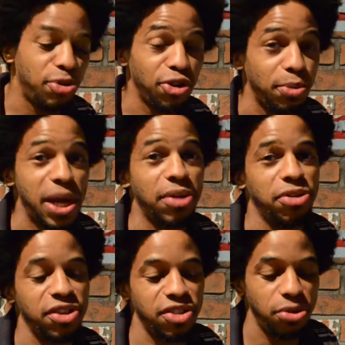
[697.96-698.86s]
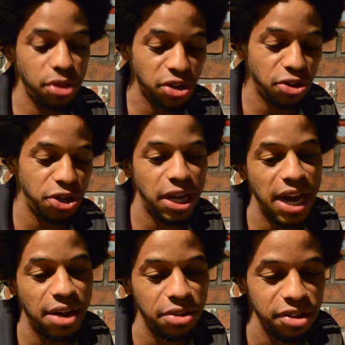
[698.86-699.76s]
Presumably other things that you think are good,
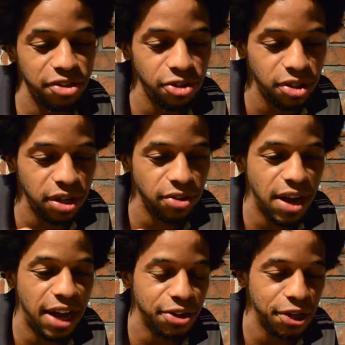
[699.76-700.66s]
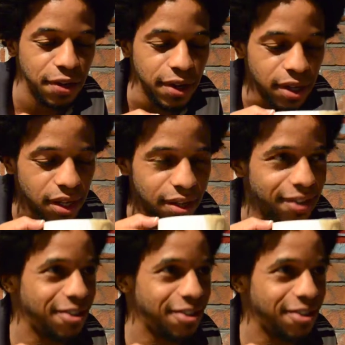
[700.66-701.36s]
not other things that you think are not good.